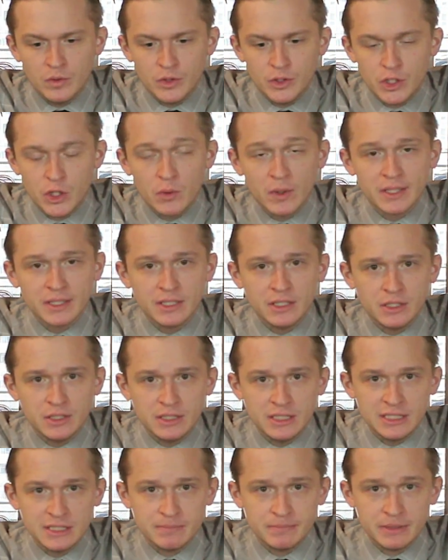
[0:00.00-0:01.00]
knowing that you
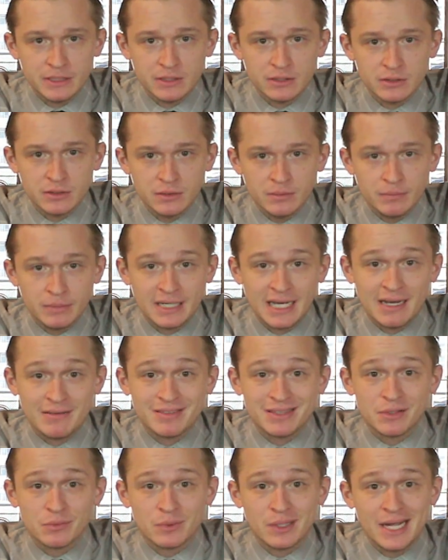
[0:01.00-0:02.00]
need to build, but
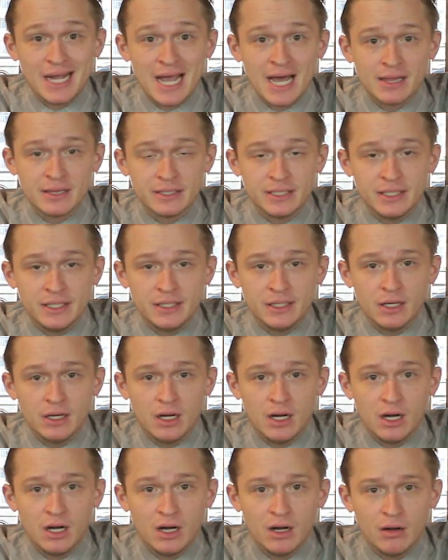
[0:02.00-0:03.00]
having the reality
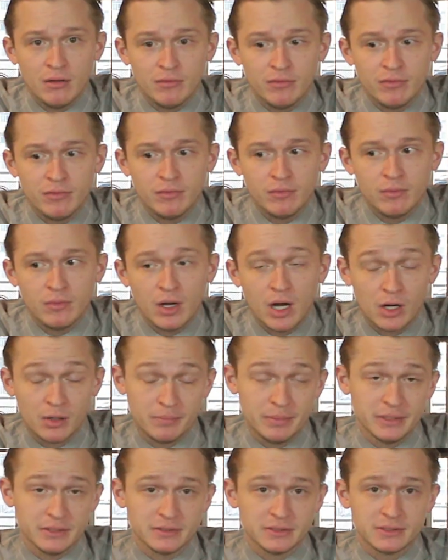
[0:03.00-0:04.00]
of our
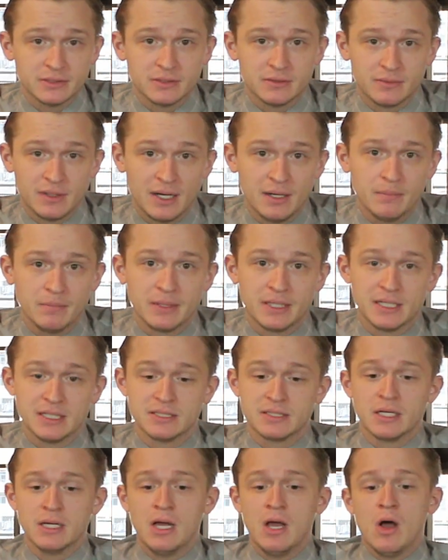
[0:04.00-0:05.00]
bills, right?
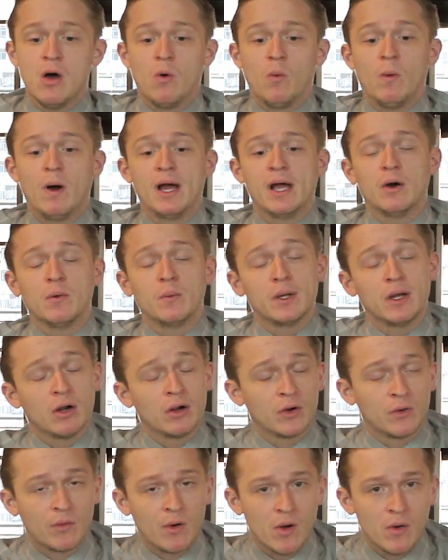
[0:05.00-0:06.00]
Because while we are
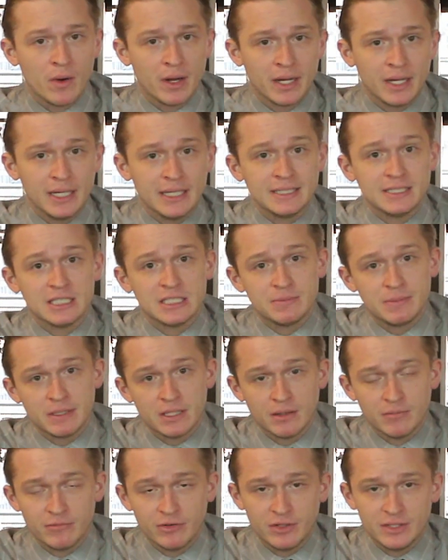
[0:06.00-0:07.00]
growing, it does
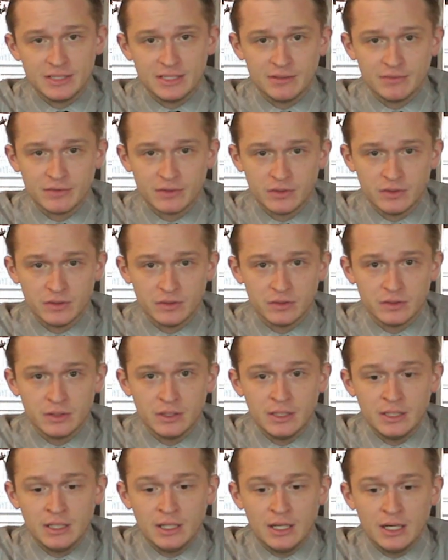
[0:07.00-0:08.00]
become very difficult
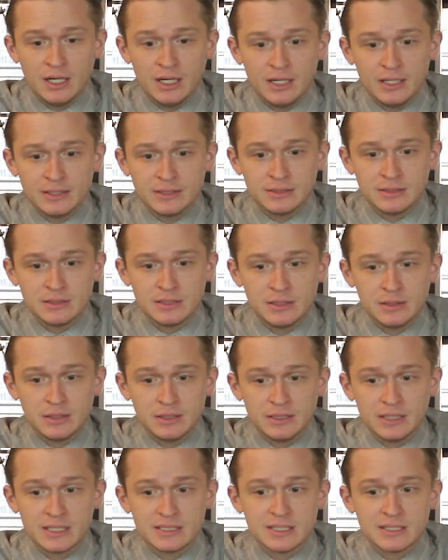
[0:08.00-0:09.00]
to
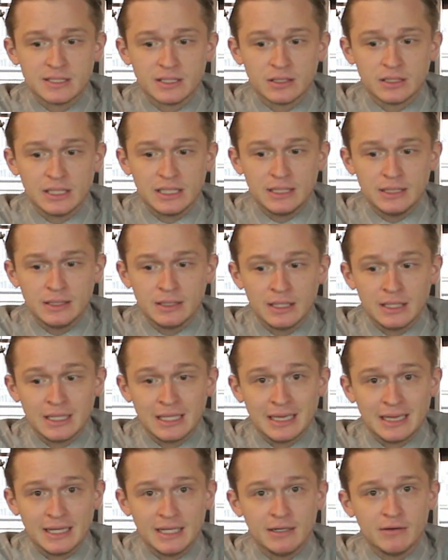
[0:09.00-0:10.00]
necessarily
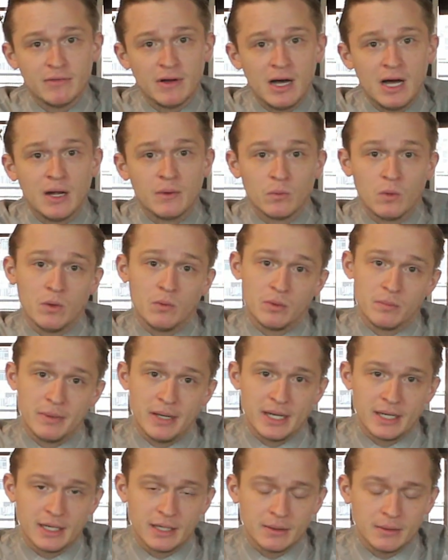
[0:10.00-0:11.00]
live on what we're
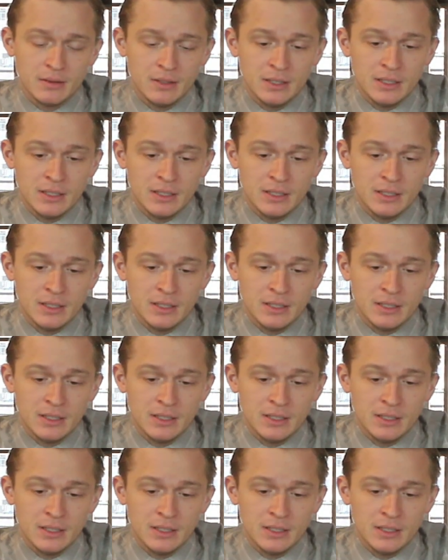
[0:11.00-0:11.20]
making.